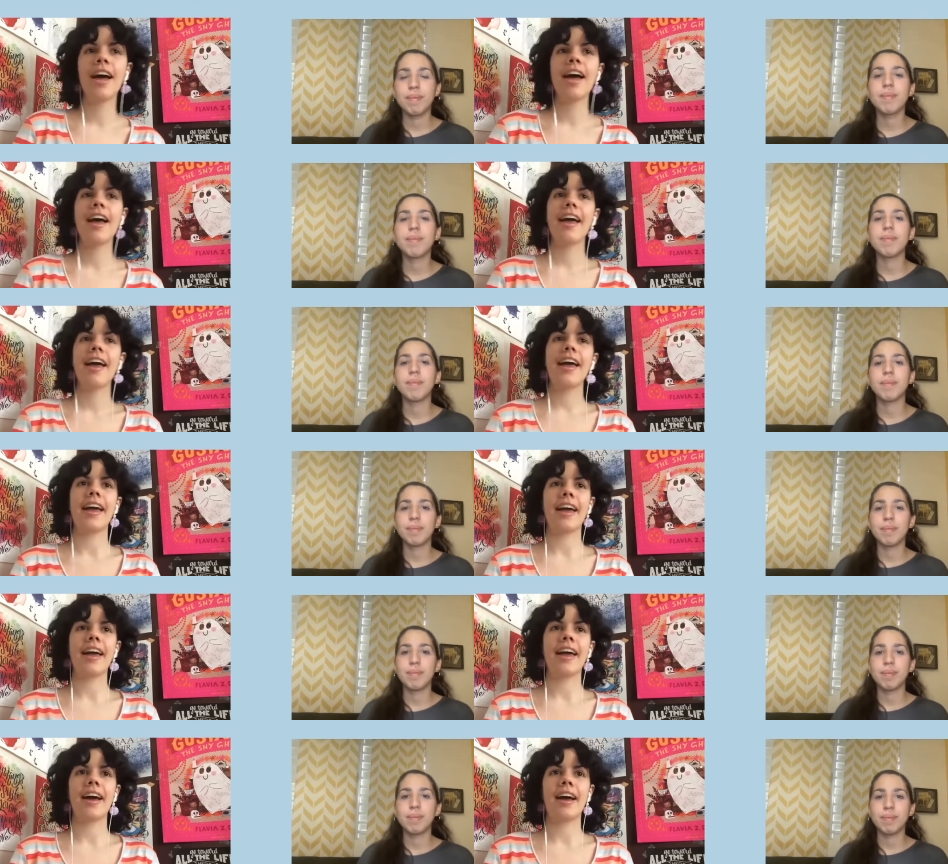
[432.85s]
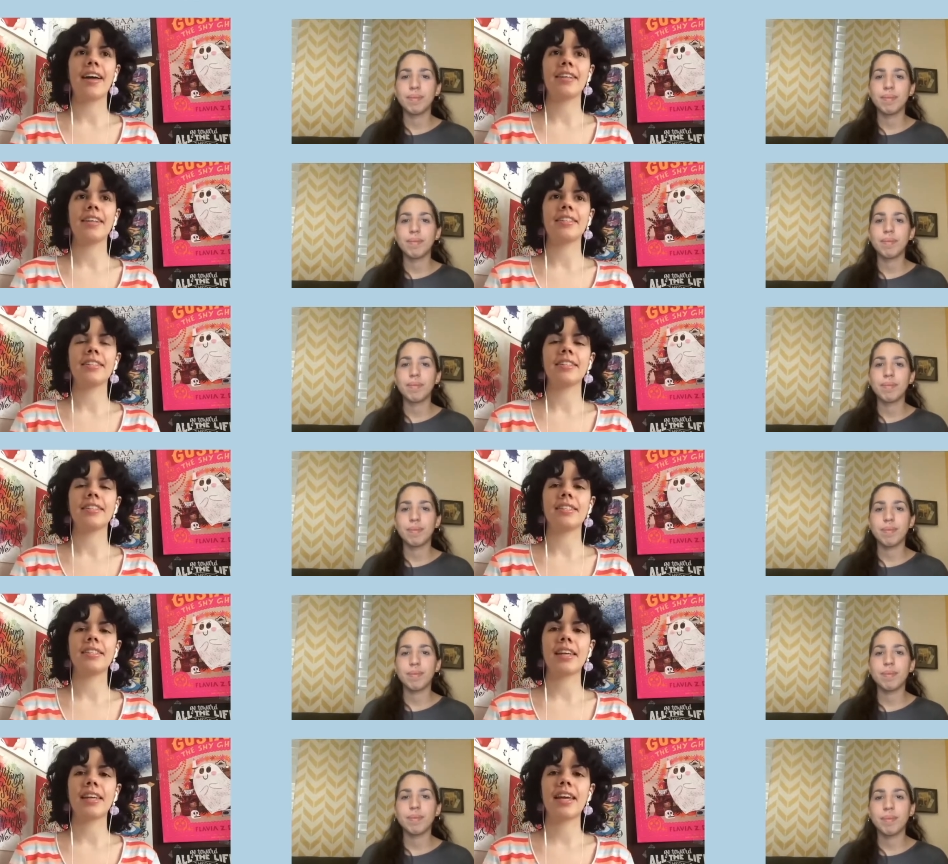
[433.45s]
Speaker 1: And
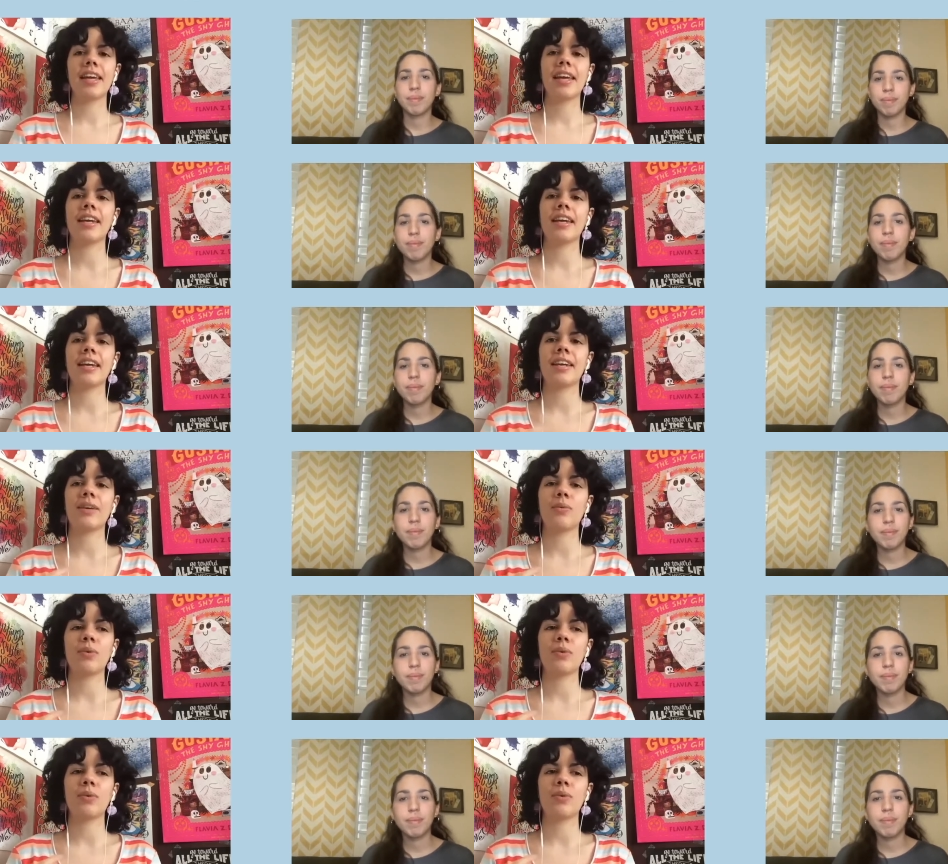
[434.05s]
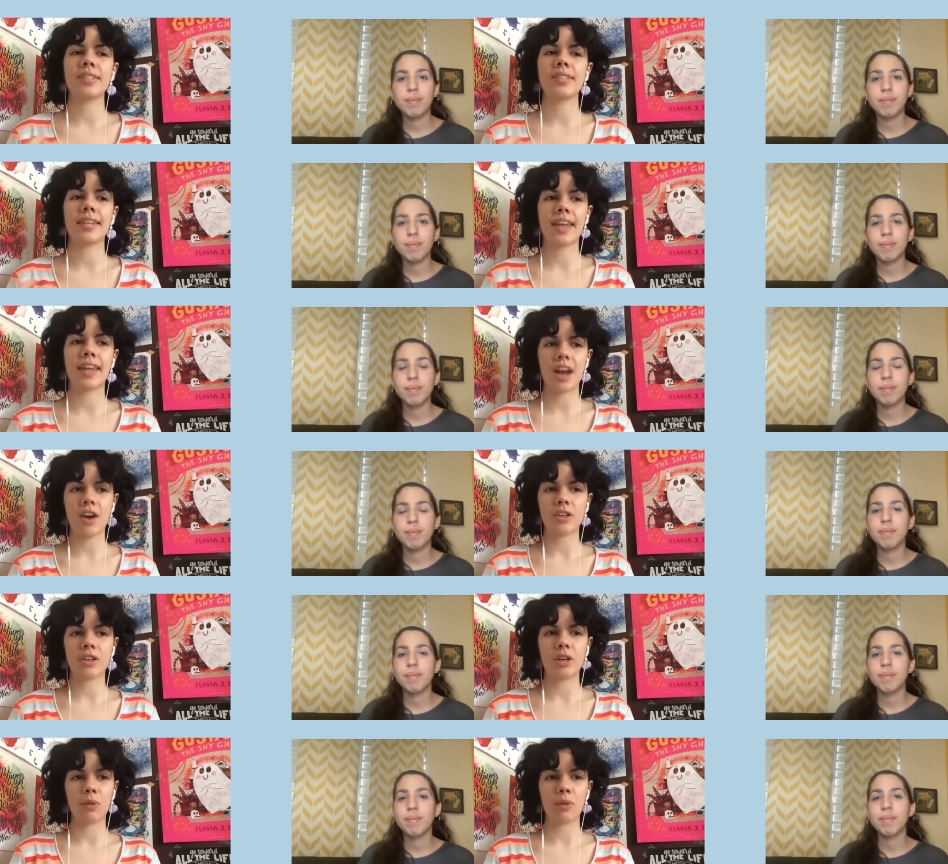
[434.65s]
it was a
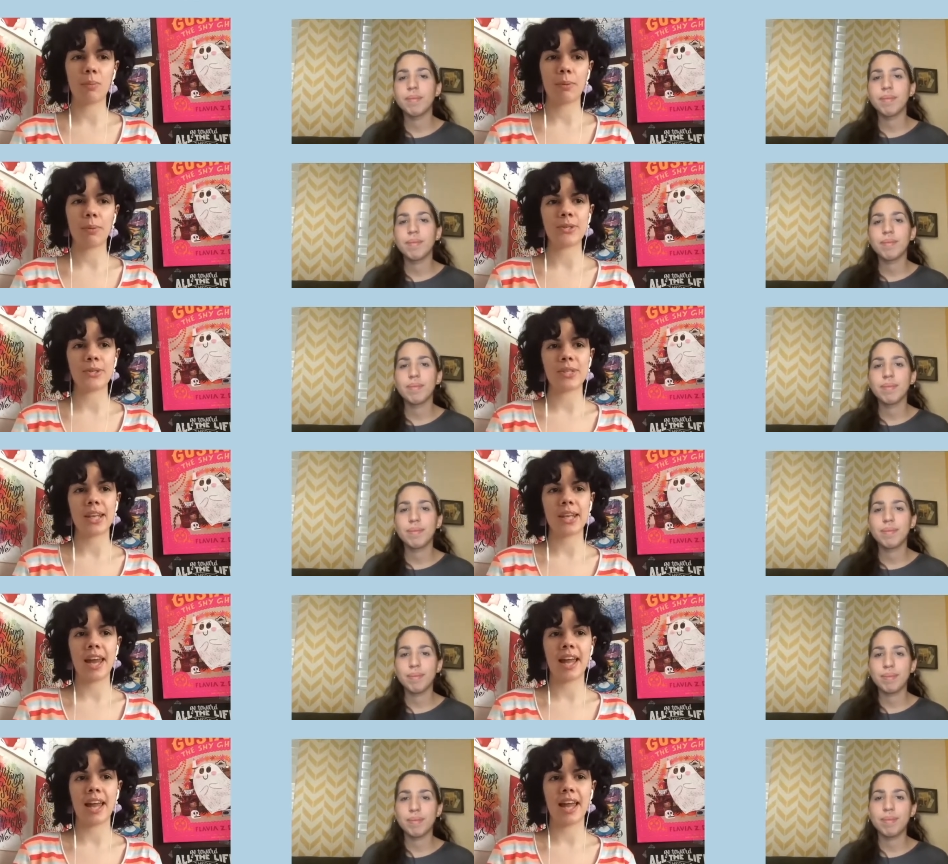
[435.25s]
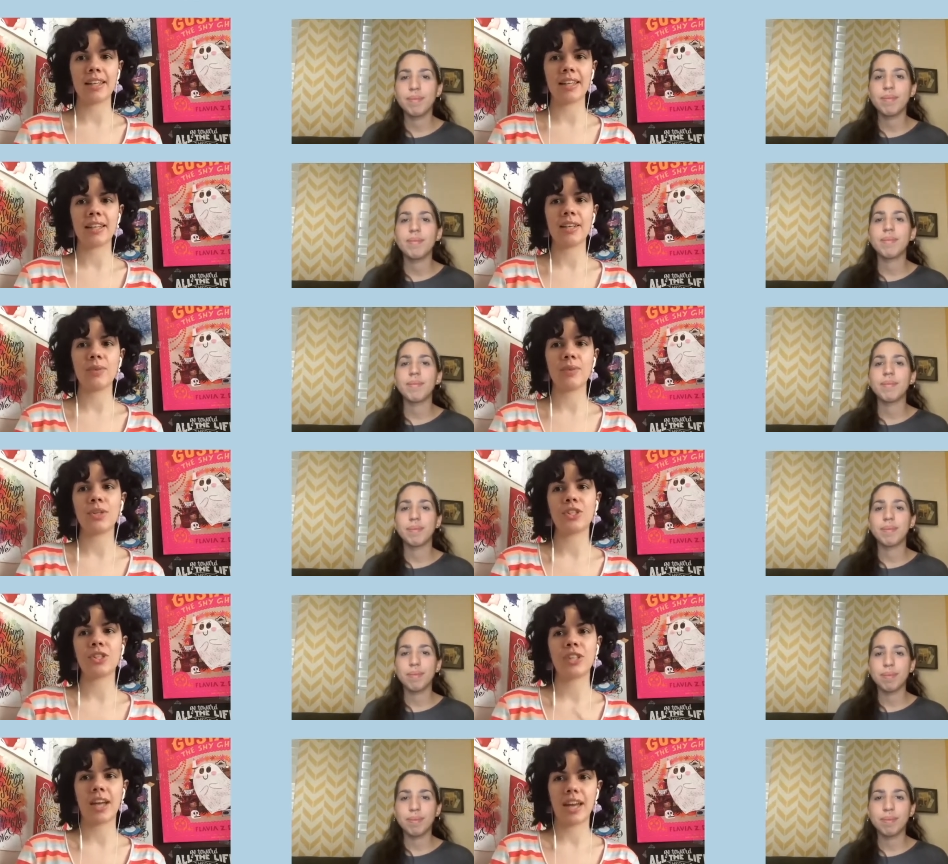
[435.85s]
character with personality,
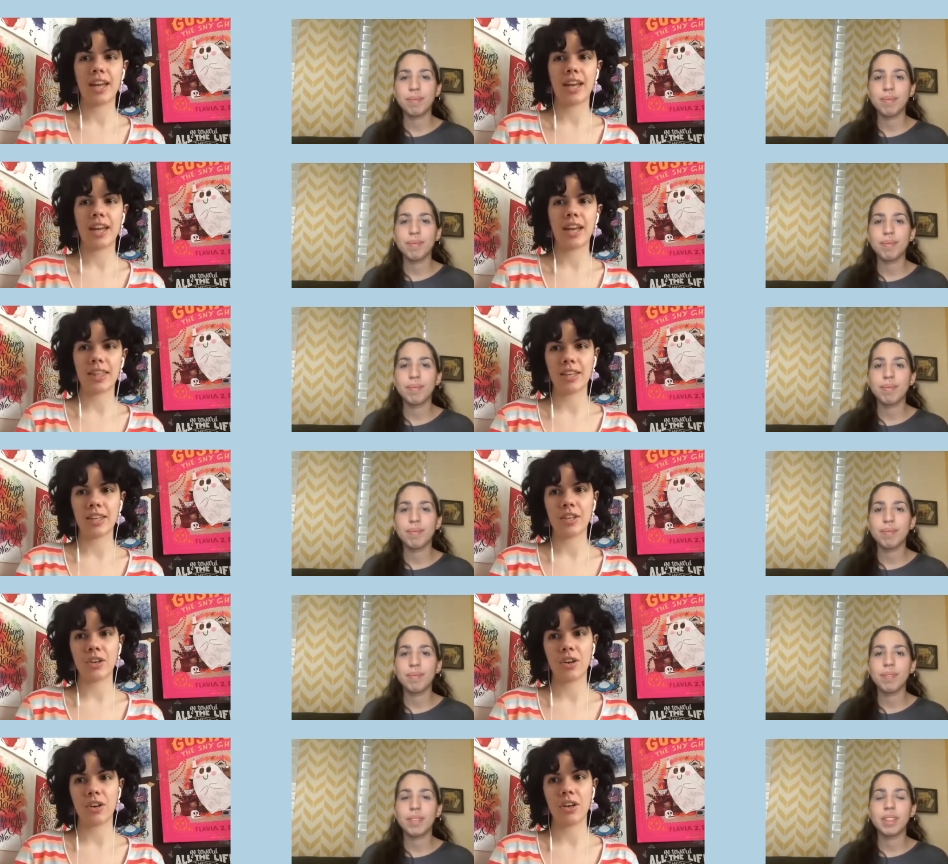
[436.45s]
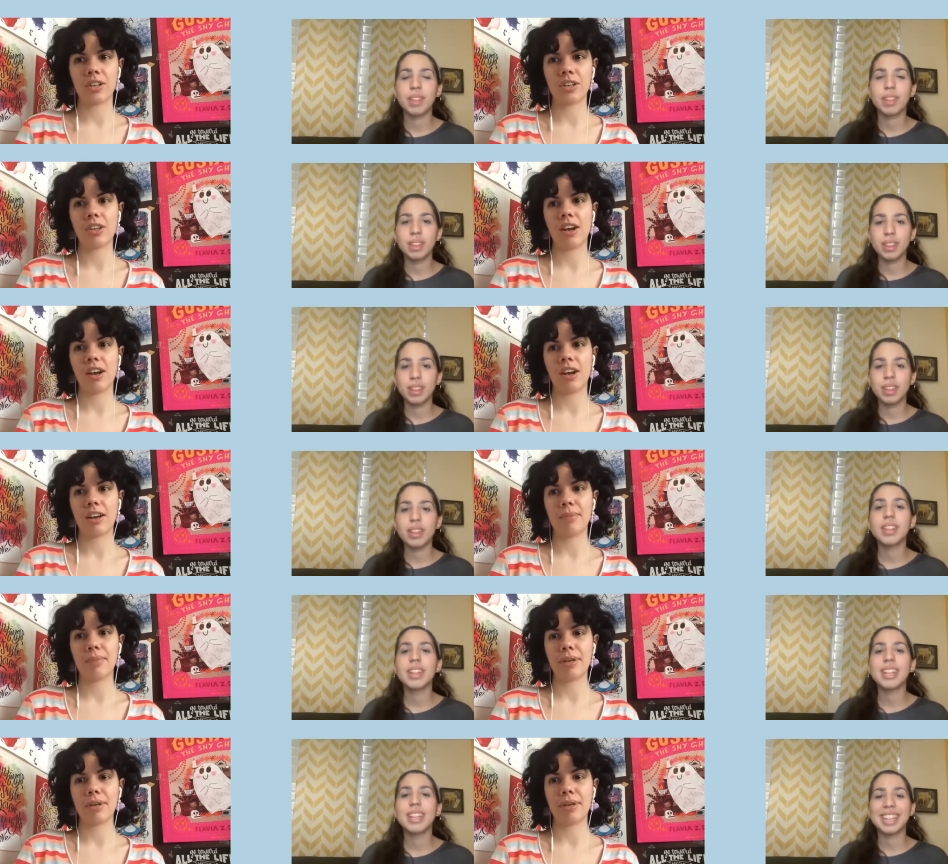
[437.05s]
which I think you're gonna talk a
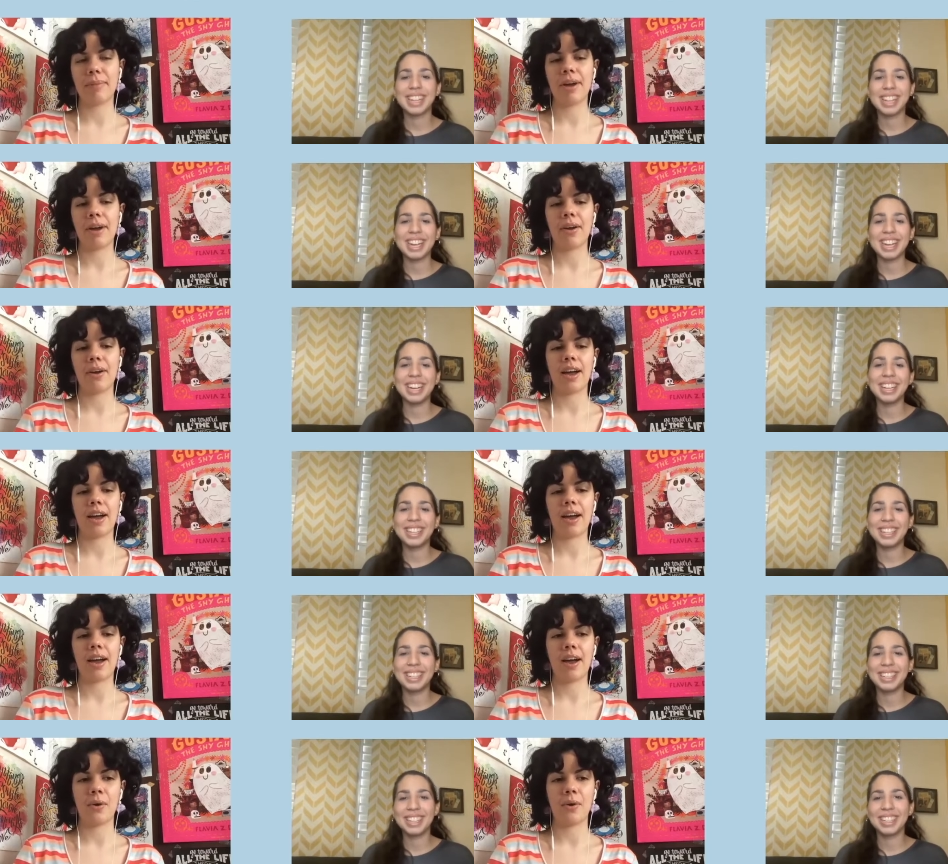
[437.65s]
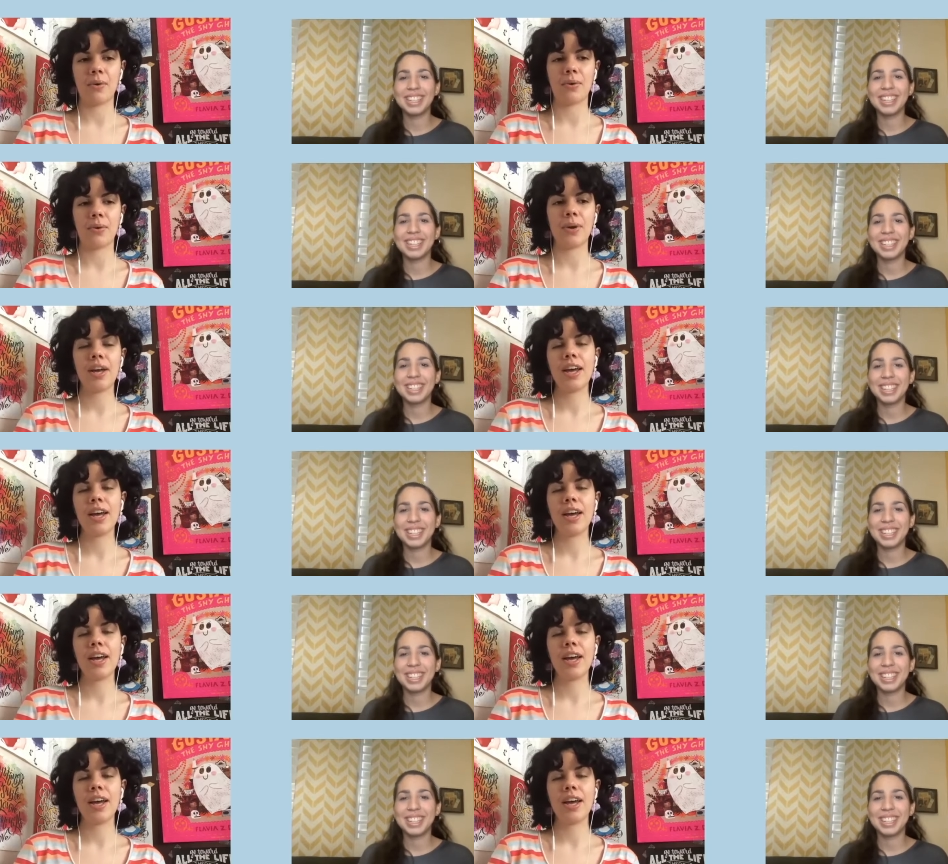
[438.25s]
bit about how